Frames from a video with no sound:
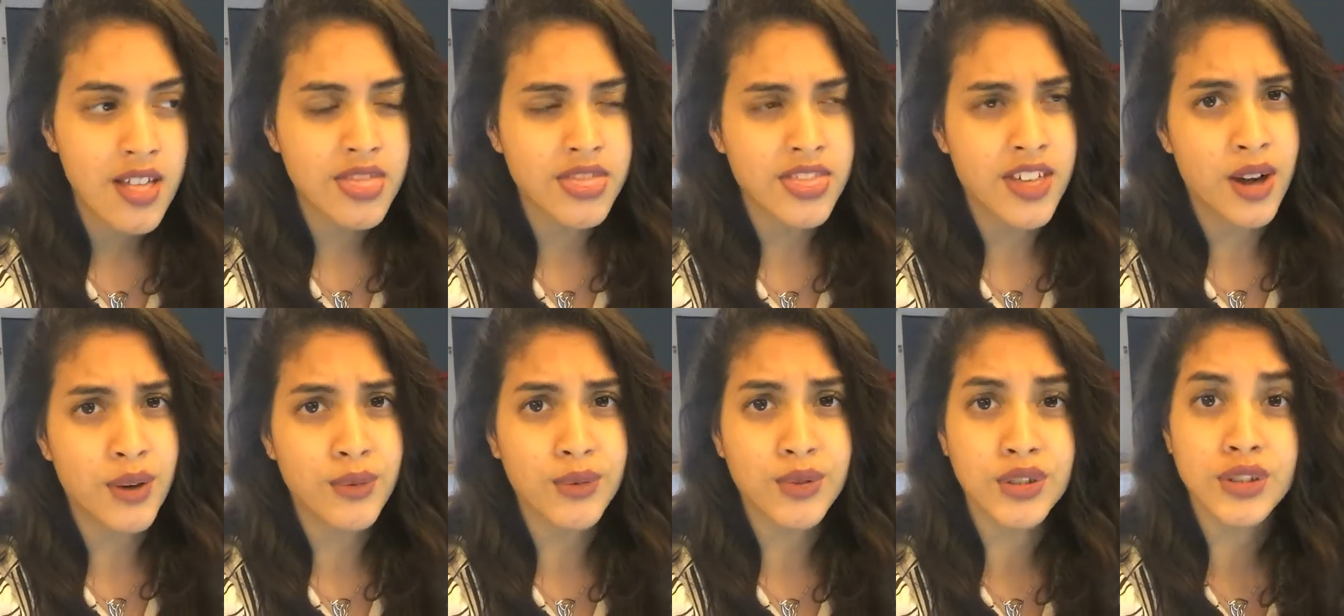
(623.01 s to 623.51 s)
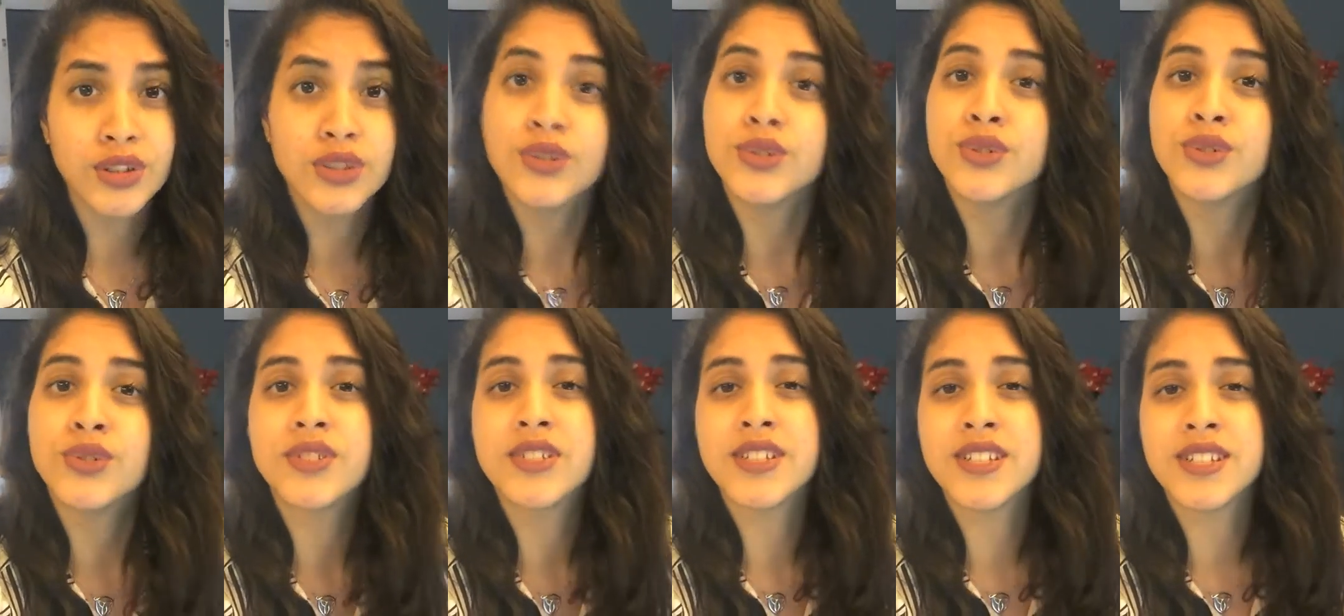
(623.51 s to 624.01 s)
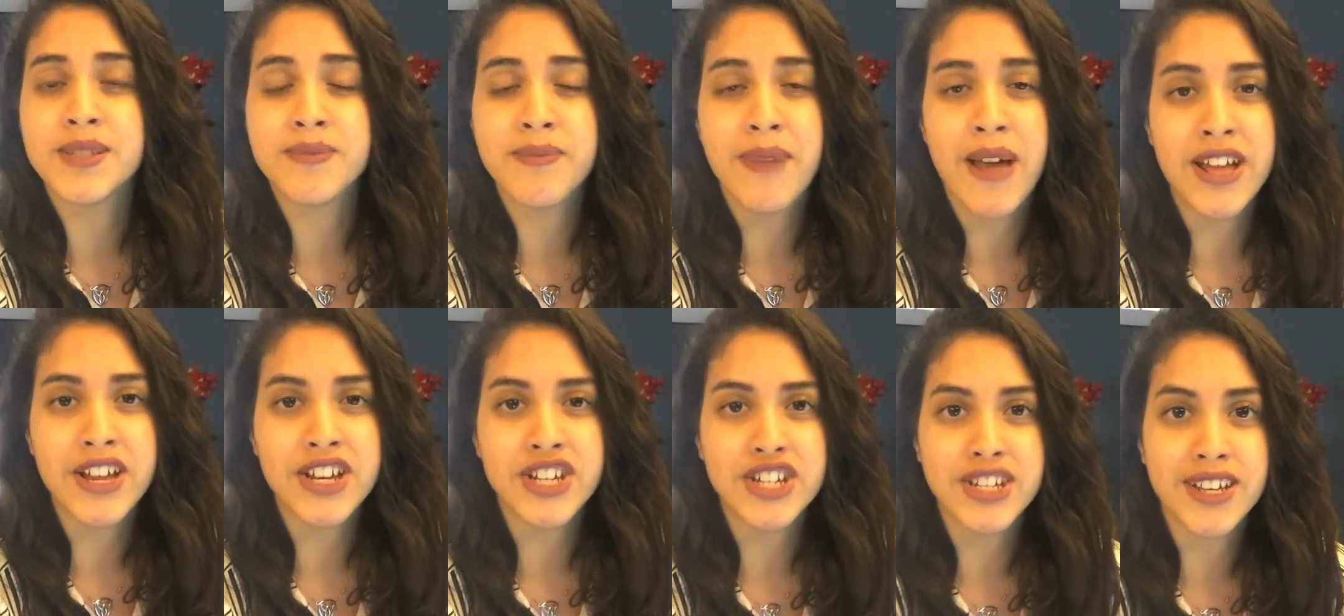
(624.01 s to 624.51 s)
that would lose its
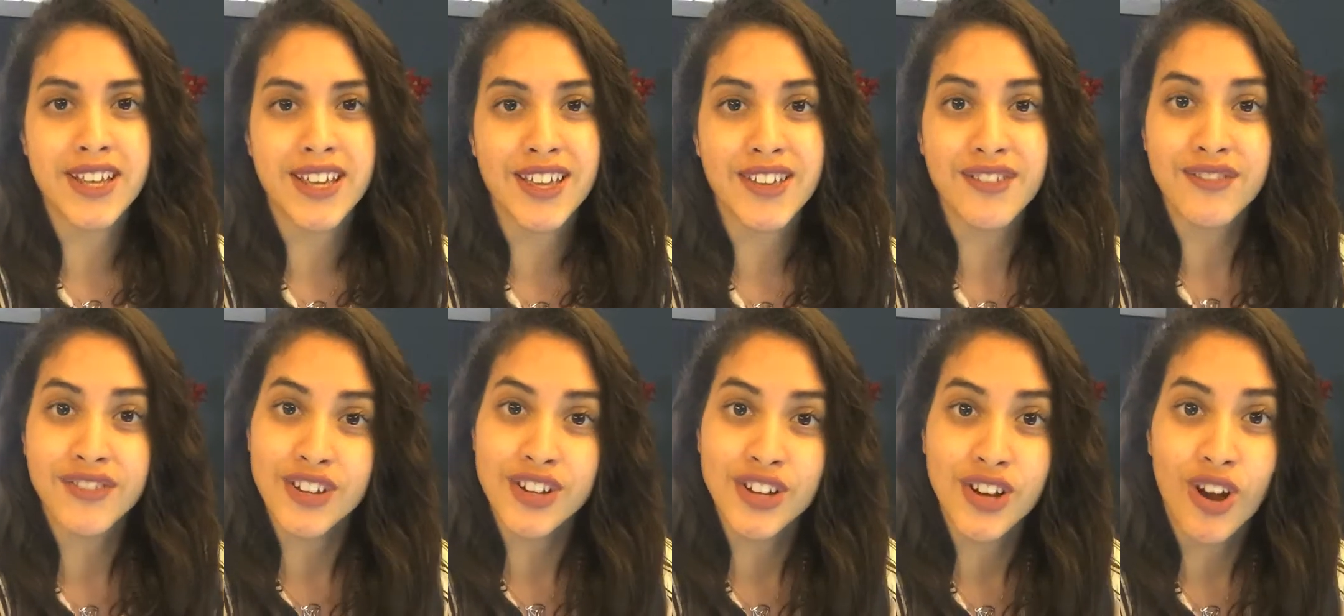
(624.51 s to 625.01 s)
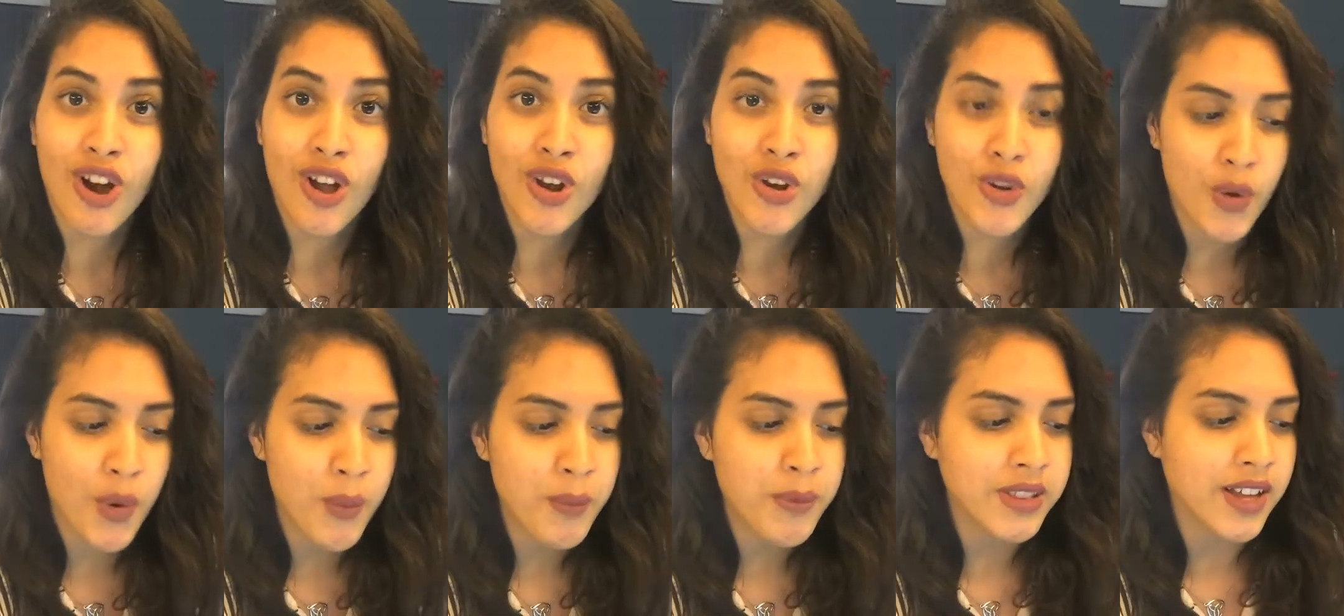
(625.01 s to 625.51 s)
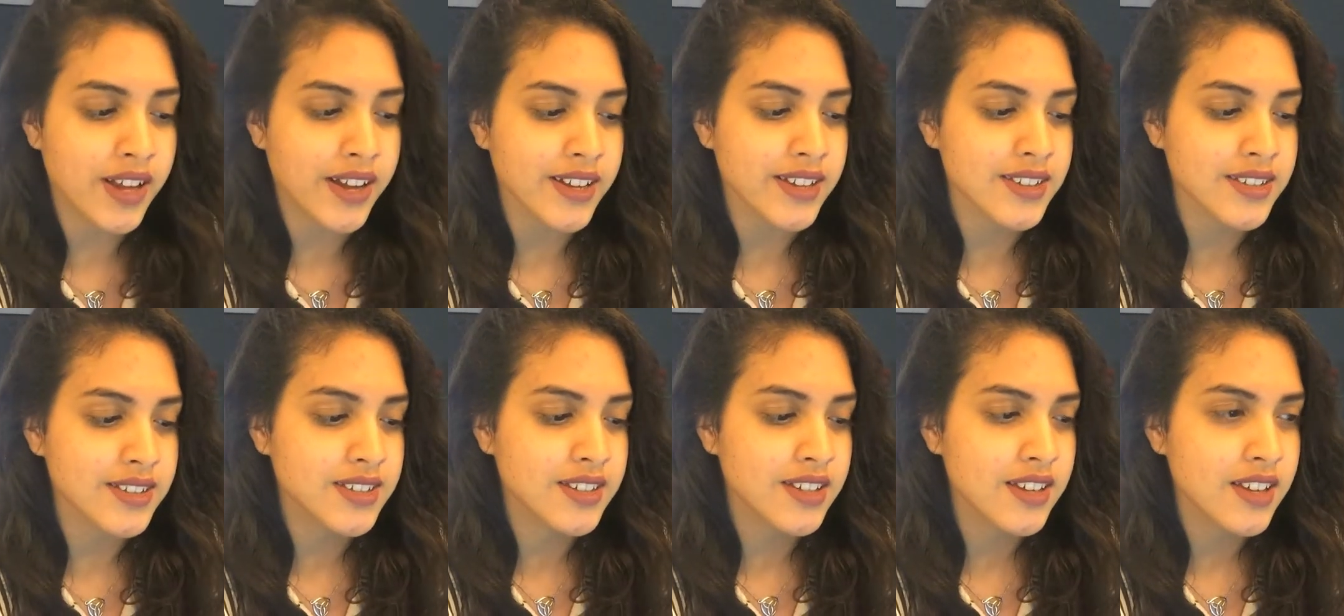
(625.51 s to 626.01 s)
magic if it got
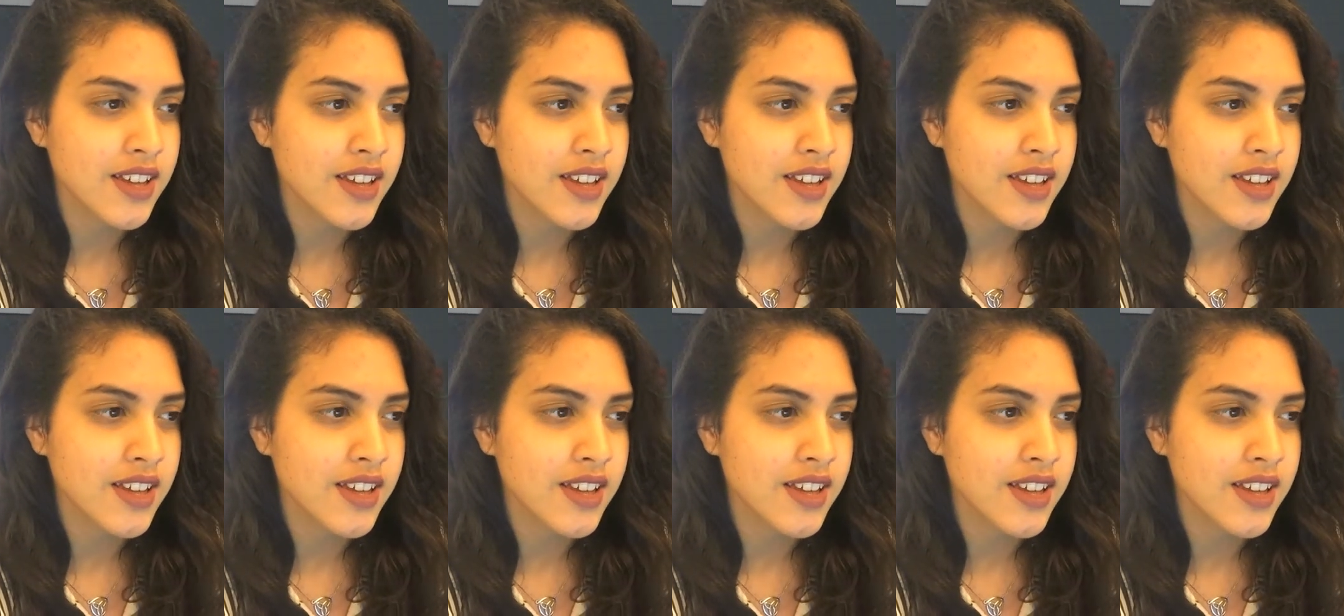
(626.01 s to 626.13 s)
normalized.